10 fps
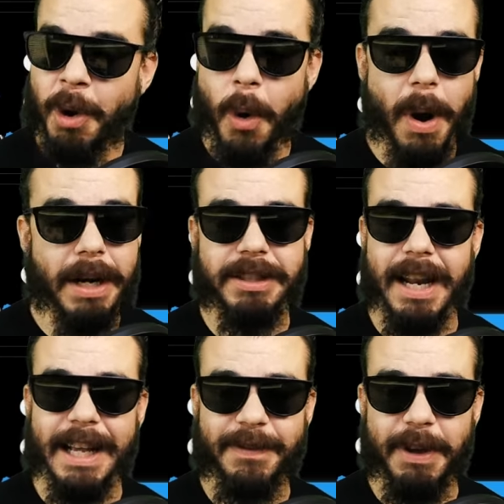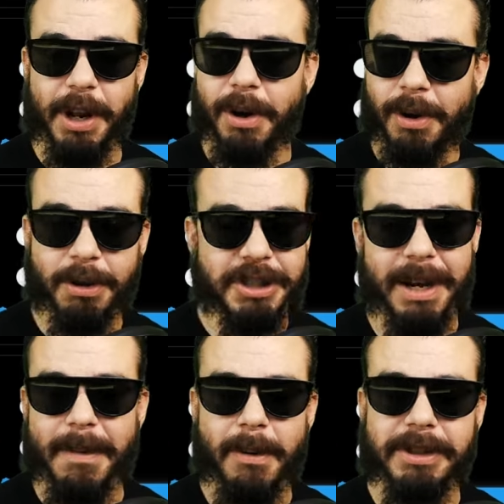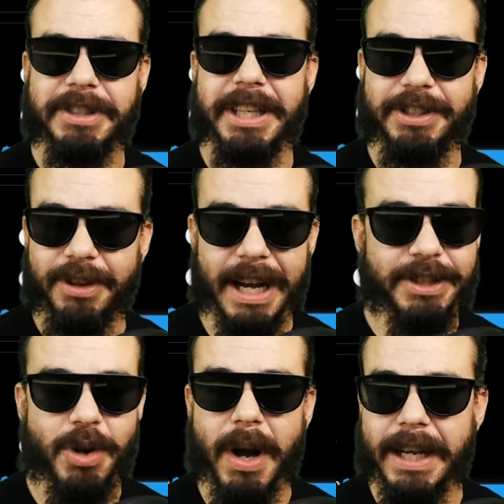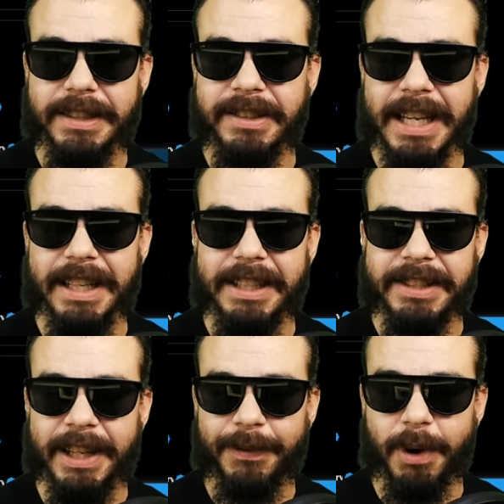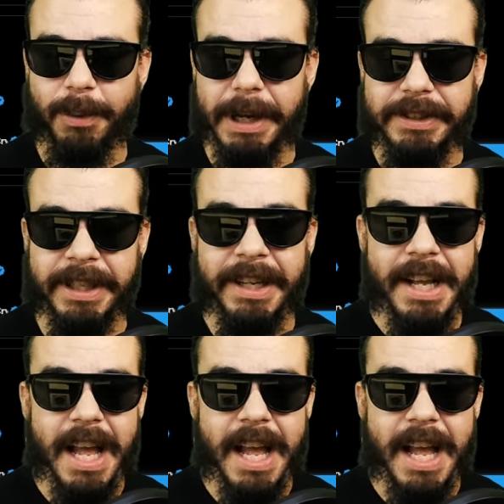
Go watch the last video. Go check my receipts. You guys know I get to say these things for a reason.